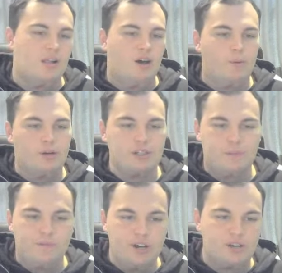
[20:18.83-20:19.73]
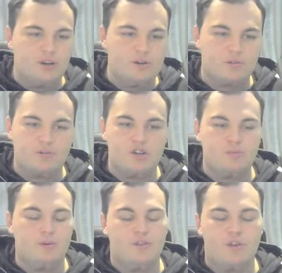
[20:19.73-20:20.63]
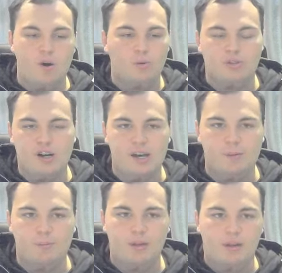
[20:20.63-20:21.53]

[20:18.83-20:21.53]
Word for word: I watched him fight Kyle Crutchmer the whole time.